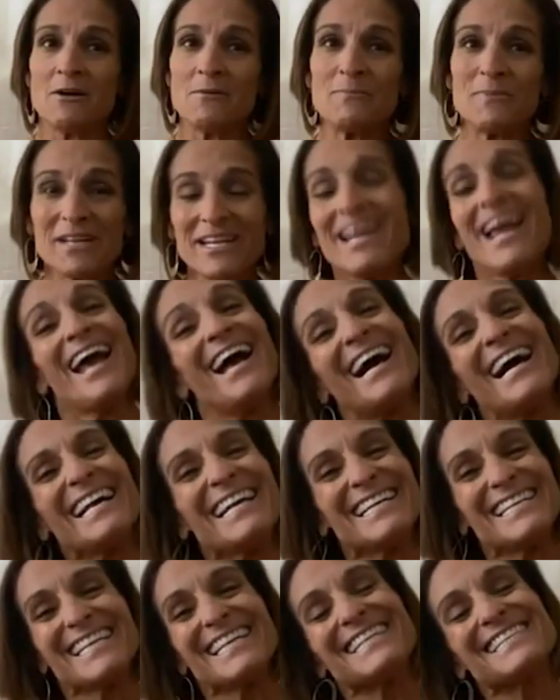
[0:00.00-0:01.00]
But yeah,
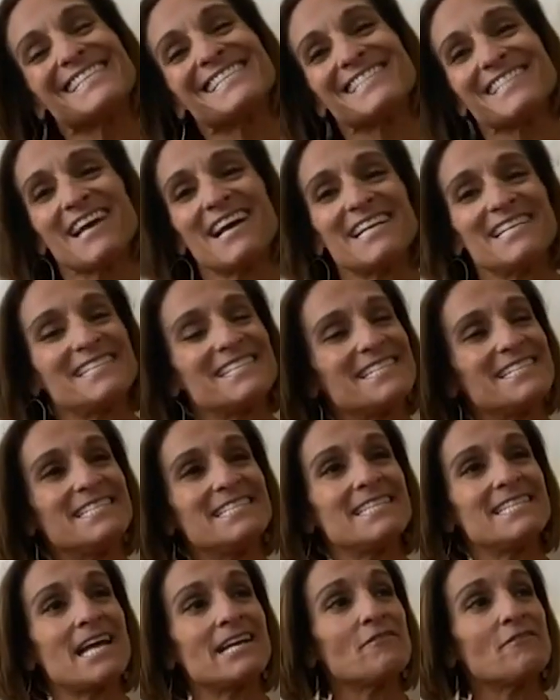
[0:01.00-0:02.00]
it, it's nice.
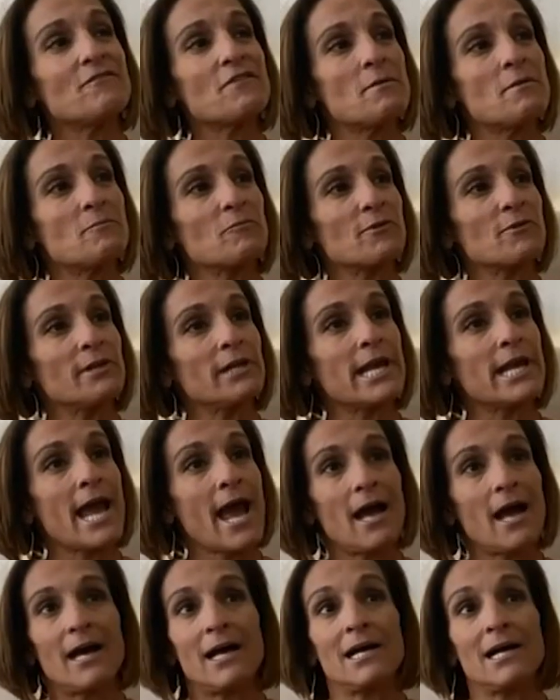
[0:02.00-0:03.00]
None of them really
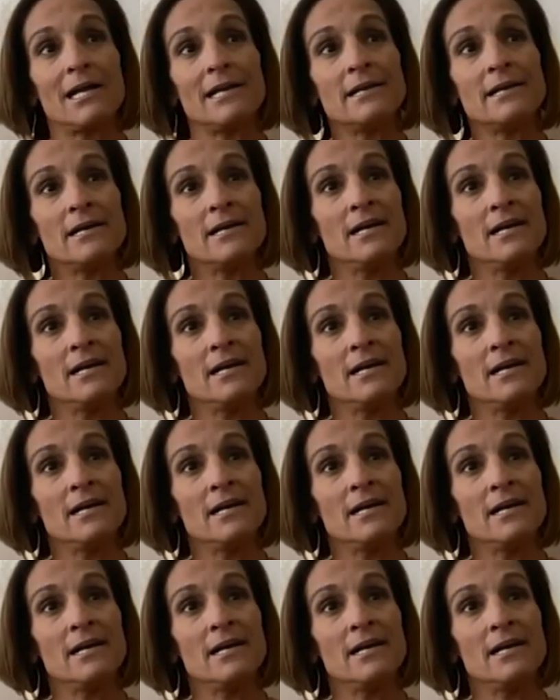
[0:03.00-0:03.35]
had